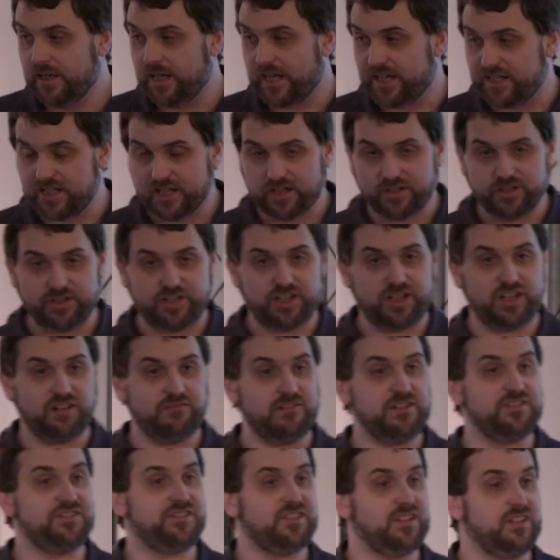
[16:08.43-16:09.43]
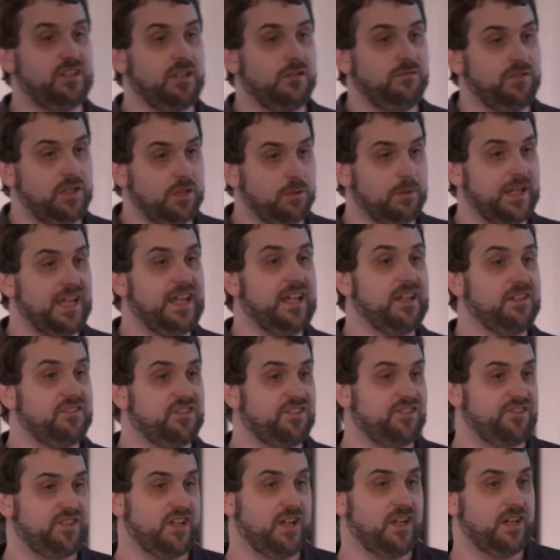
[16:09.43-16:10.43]
And the idea is to give you a head
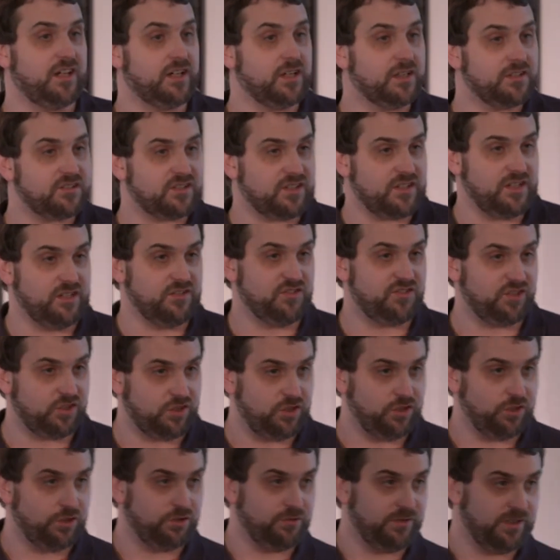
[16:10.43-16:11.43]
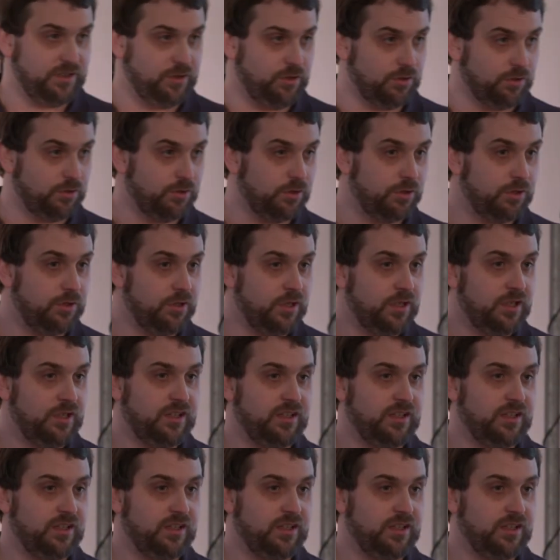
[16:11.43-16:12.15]
start in securing your